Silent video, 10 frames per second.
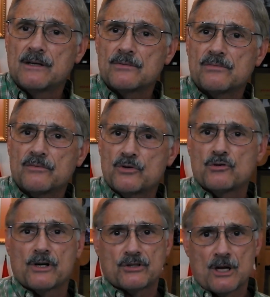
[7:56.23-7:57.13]
as for
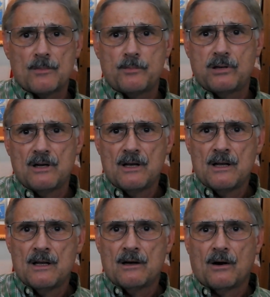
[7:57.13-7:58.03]
dress up,
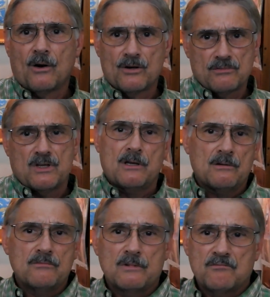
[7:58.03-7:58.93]
or, you know,